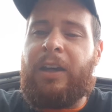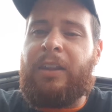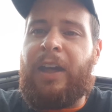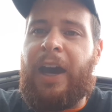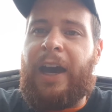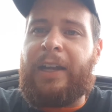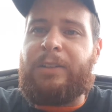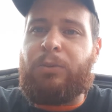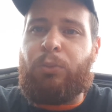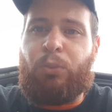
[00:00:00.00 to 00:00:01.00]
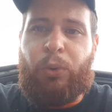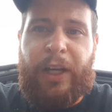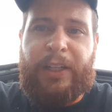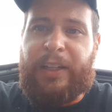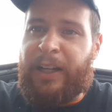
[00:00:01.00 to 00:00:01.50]
that
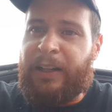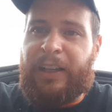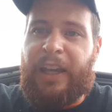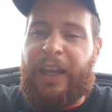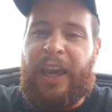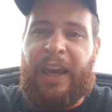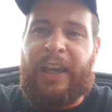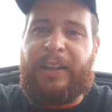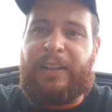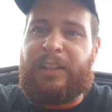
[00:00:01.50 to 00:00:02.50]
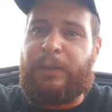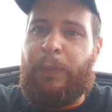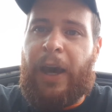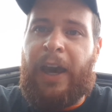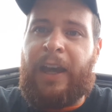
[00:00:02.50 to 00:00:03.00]
we didn't get hit as
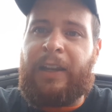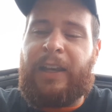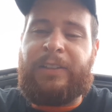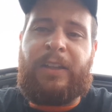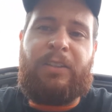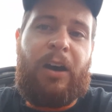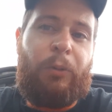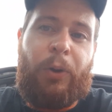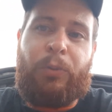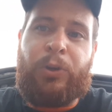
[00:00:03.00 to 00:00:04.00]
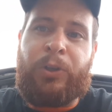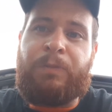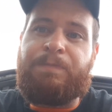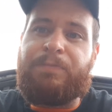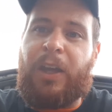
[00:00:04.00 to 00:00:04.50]
bad as I thought we would.
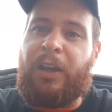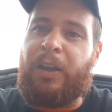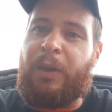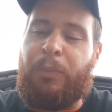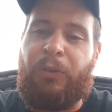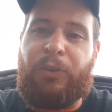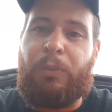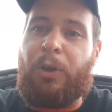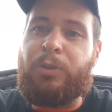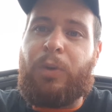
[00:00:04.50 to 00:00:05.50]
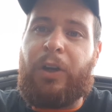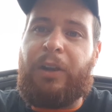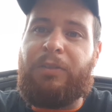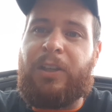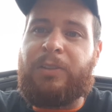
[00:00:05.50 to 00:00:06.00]
Uh, for the most part,
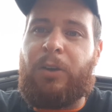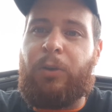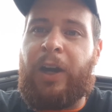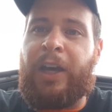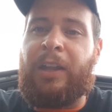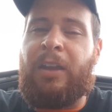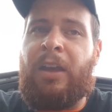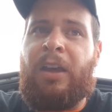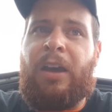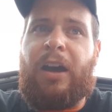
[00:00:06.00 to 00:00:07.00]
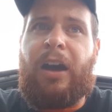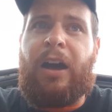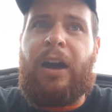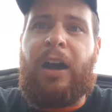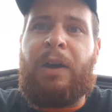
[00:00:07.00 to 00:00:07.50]
everything's all right.
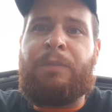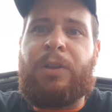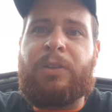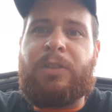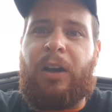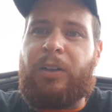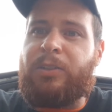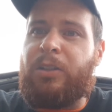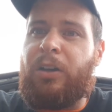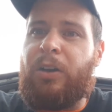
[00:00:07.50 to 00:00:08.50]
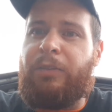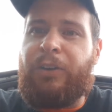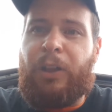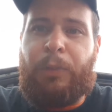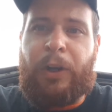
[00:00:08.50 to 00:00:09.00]
Um, there's also a
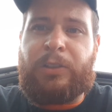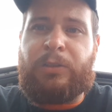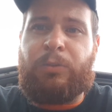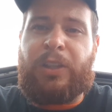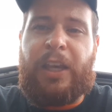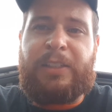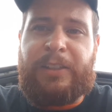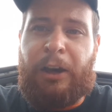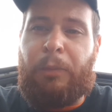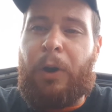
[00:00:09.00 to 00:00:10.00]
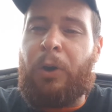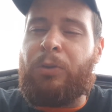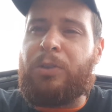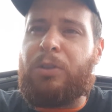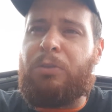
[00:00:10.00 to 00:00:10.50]
fellow person with a
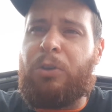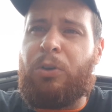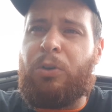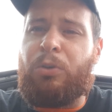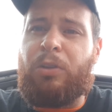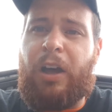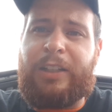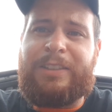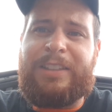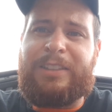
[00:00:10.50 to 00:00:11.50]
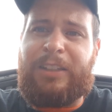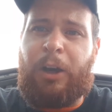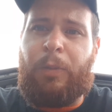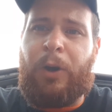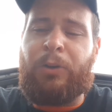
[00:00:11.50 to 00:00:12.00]
sailboat who lost his
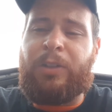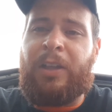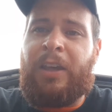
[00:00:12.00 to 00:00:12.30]
sailboat,